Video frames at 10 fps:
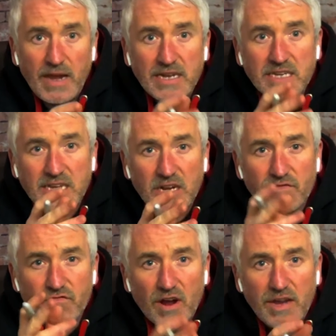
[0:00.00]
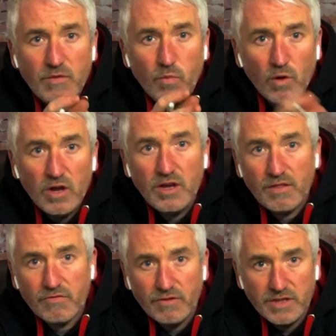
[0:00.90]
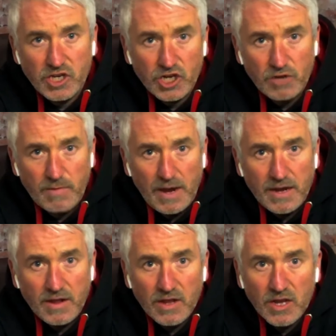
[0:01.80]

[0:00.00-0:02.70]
instead of running wort through the tubing,